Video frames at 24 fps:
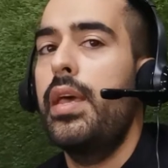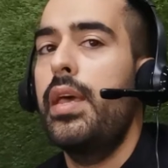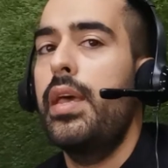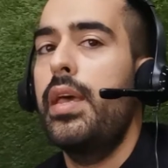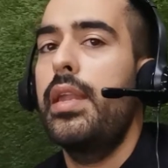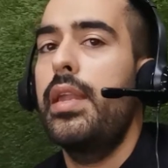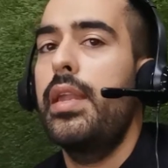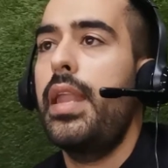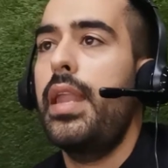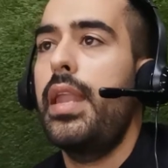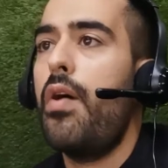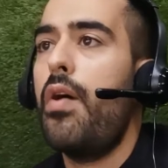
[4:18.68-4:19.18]

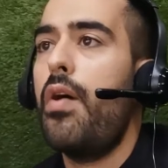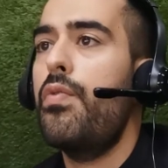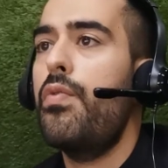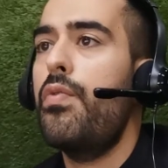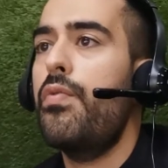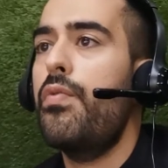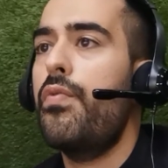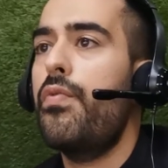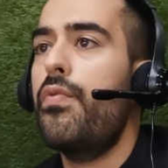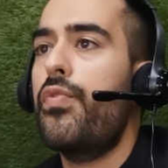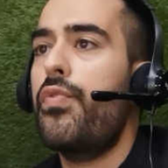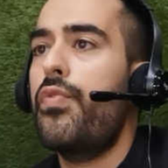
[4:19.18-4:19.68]
Now,
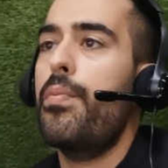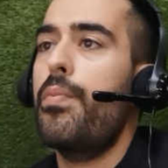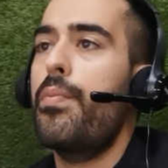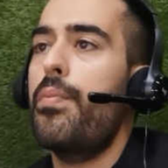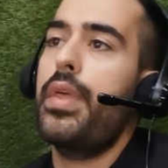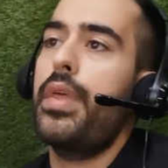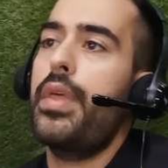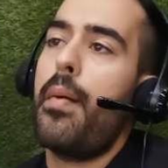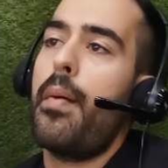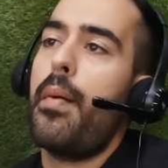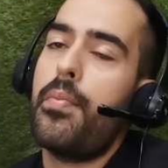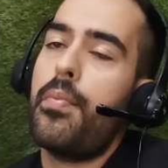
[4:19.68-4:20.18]
from the
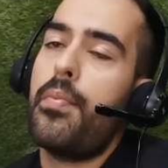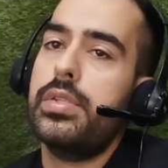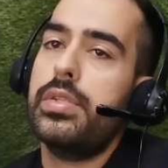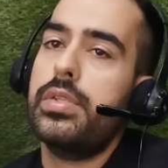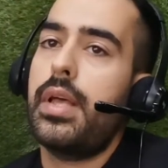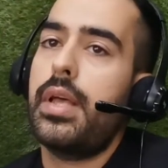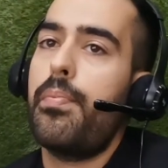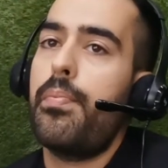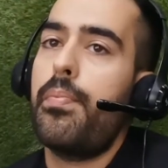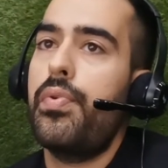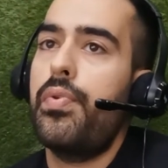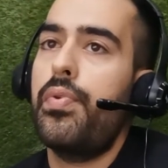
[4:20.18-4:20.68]
AMable
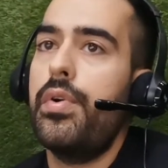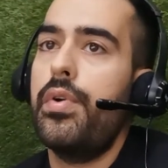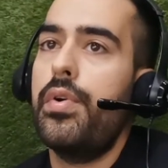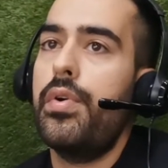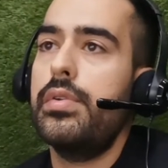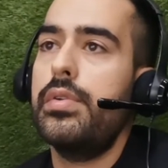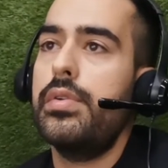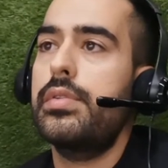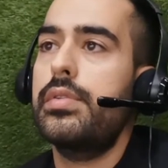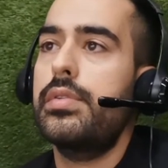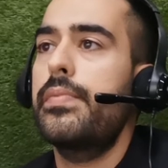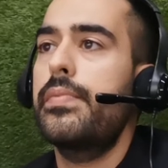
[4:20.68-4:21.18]
support,